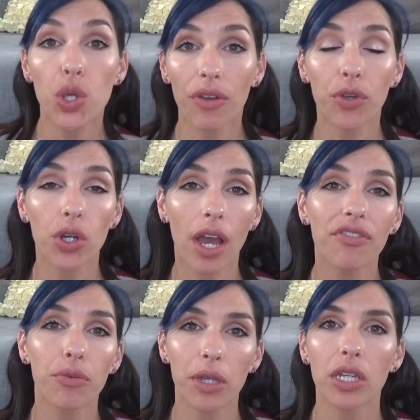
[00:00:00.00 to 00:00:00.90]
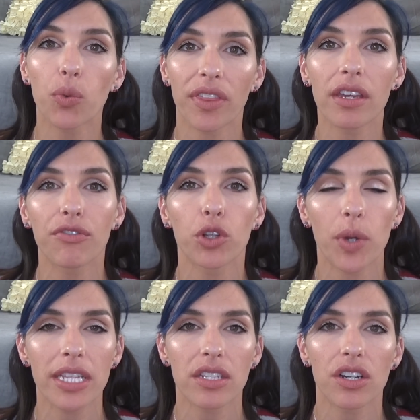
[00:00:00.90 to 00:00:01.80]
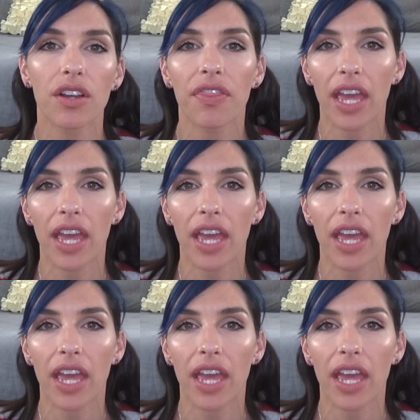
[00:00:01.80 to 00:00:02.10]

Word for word: So if you're not familiar with Influenster,